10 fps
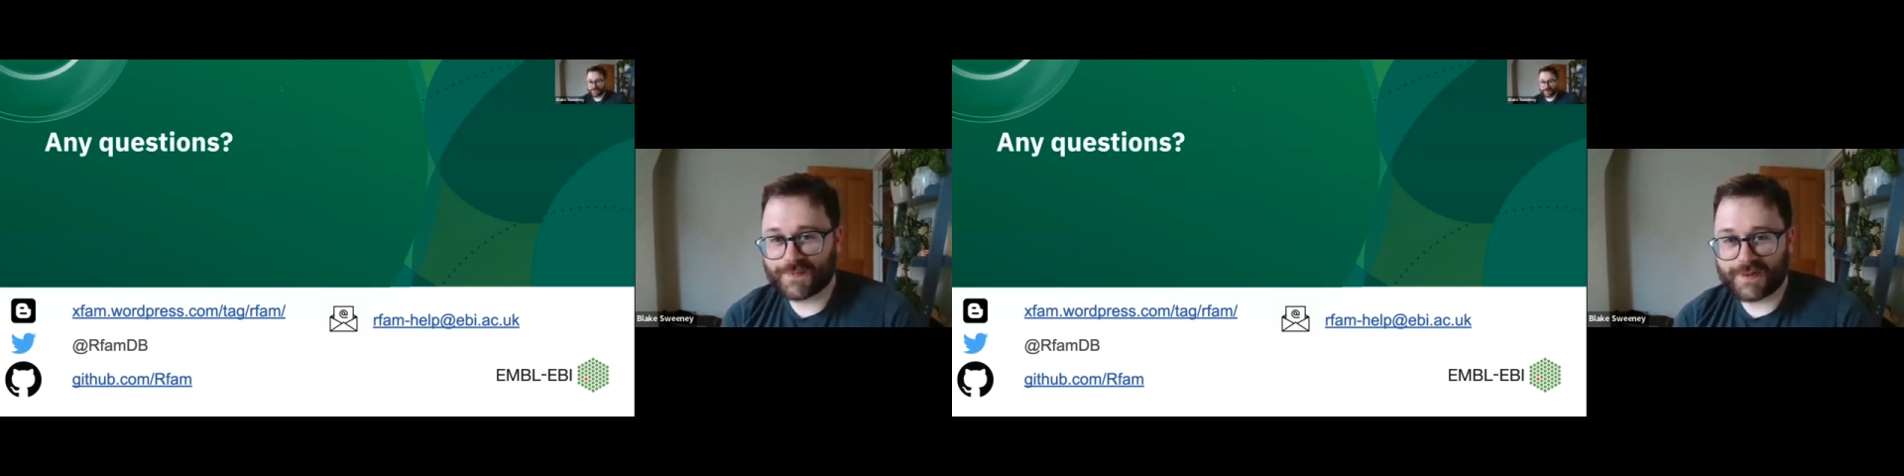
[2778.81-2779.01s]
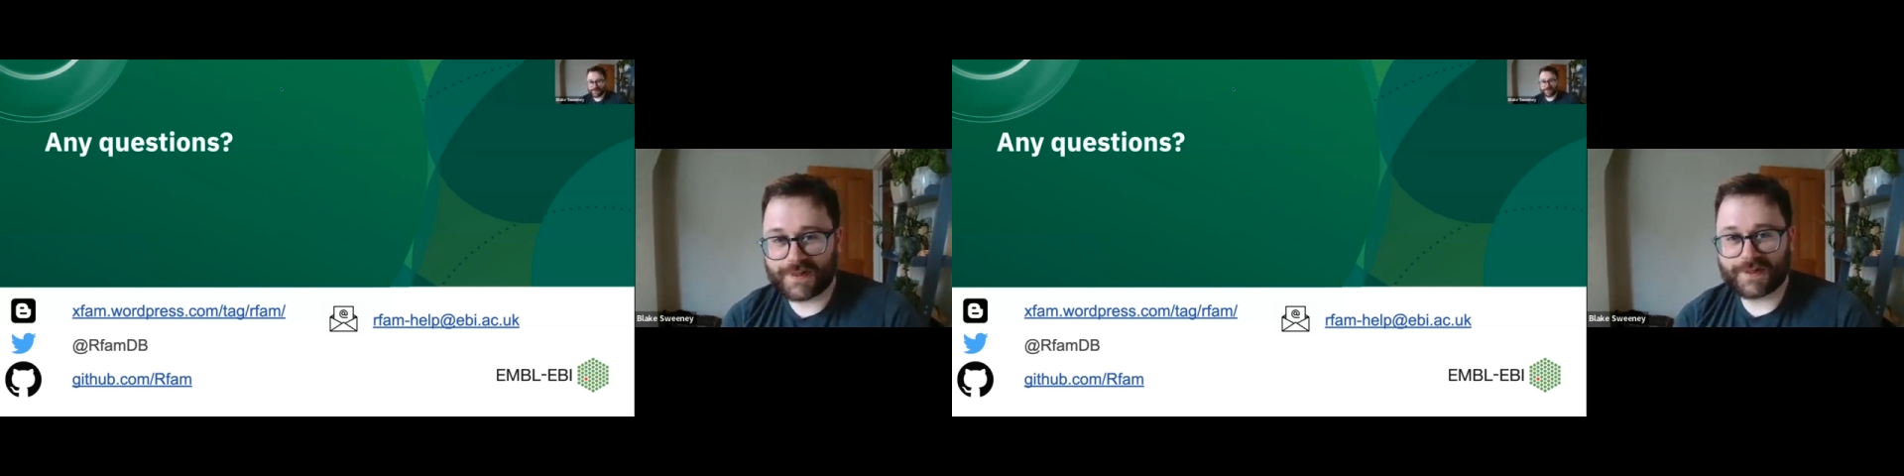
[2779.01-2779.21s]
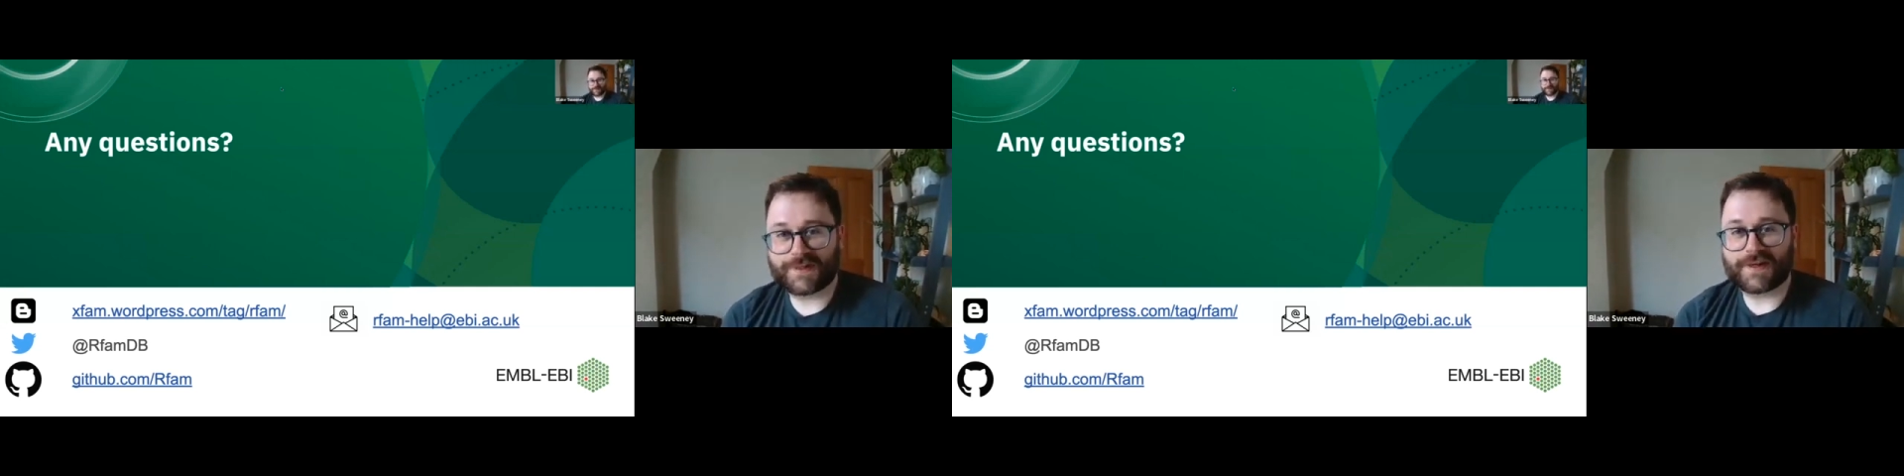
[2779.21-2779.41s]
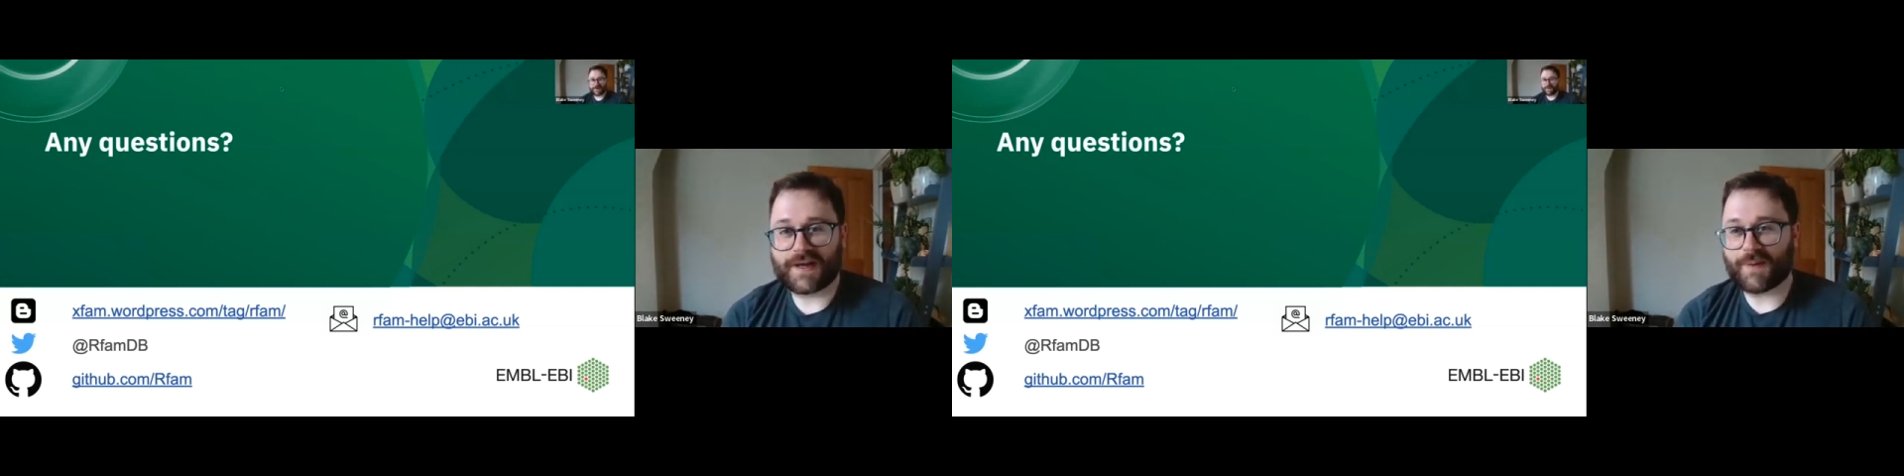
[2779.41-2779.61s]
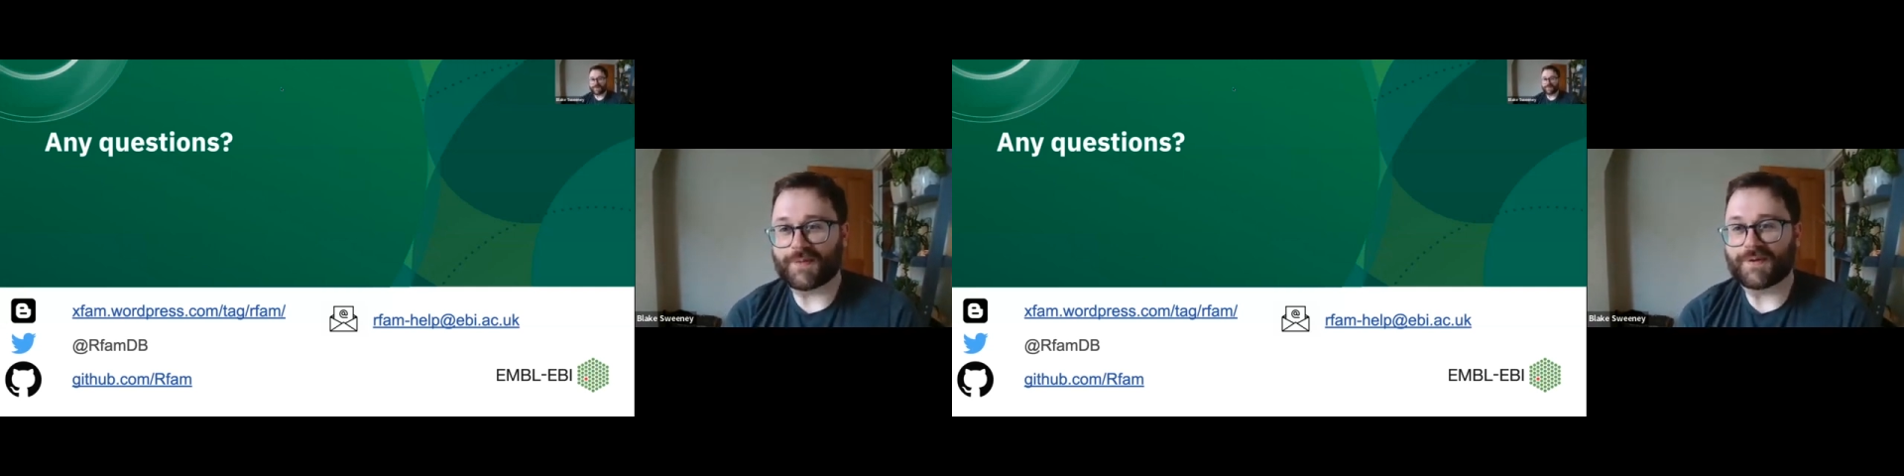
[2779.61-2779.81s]
likely to
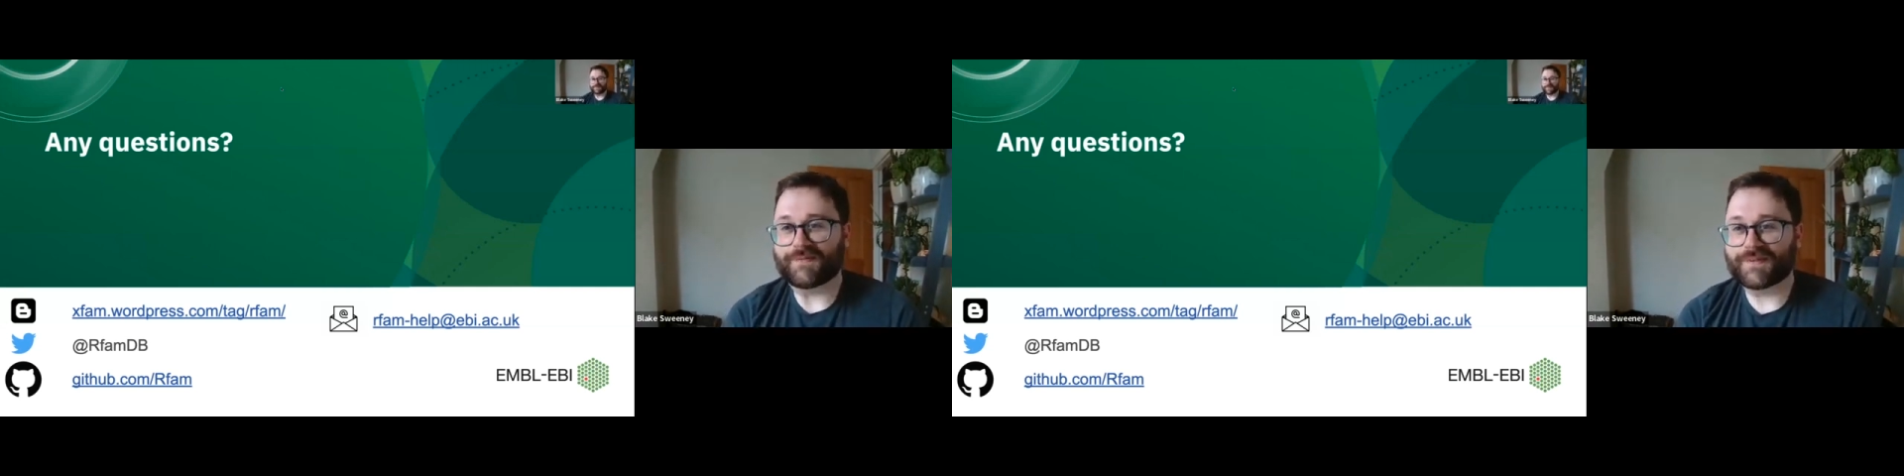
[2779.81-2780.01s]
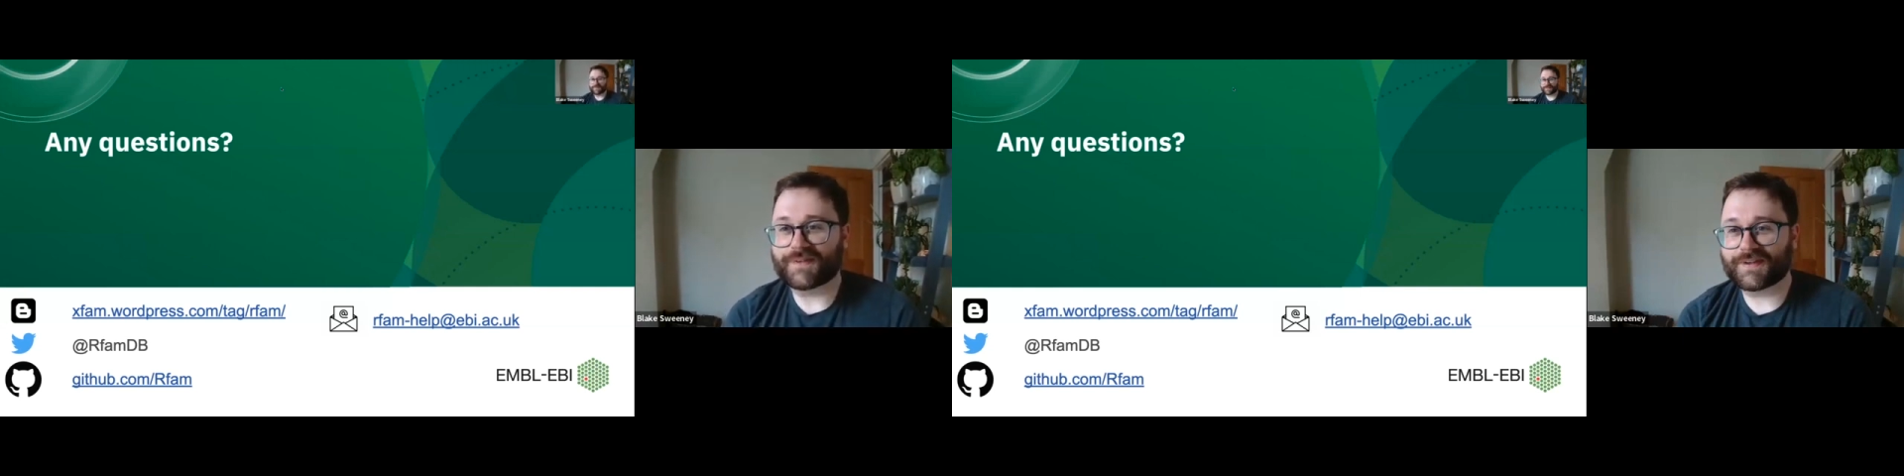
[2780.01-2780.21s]
happen.